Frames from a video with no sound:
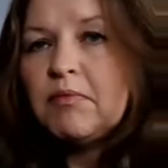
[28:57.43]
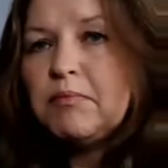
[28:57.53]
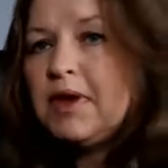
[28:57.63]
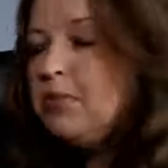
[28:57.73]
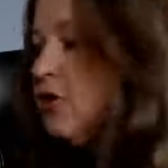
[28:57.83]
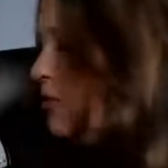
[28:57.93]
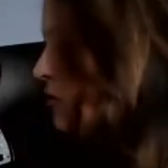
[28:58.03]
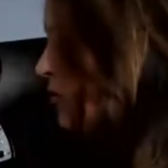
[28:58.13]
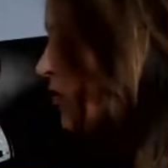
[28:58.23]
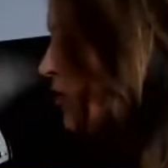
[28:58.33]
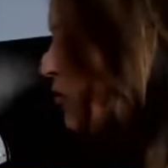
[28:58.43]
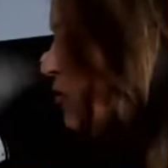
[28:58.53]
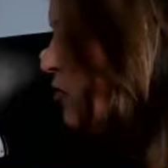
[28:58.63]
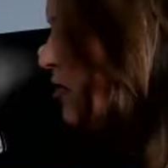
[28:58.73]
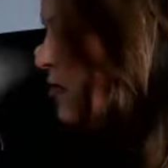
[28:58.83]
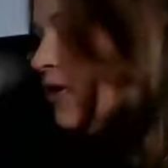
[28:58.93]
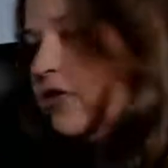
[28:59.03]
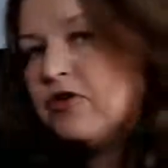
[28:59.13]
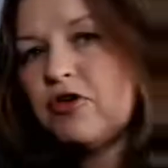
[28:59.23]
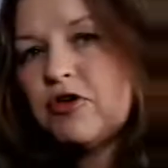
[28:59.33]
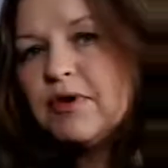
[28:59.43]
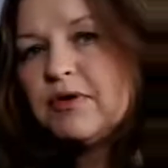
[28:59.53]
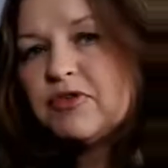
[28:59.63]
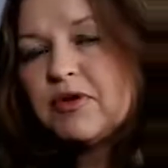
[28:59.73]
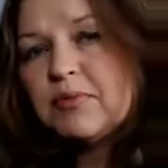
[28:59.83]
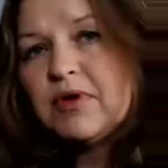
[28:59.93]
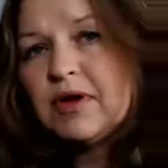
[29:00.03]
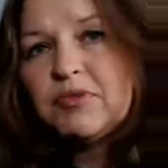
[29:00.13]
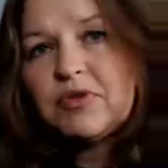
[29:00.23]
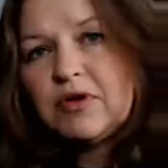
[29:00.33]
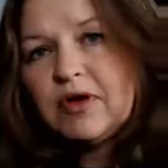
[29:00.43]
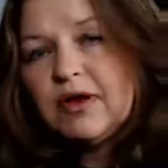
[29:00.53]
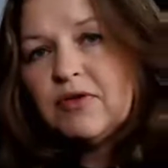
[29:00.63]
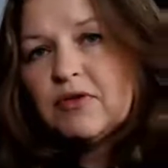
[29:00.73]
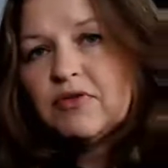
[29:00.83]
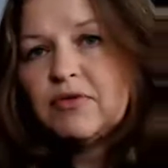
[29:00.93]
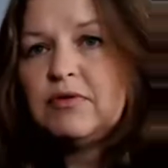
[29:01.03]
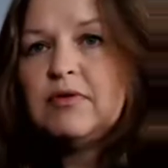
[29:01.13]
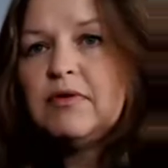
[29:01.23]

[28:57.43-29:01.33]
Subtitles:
Maybe you decide that you want to play the turnaround sometimes and not others.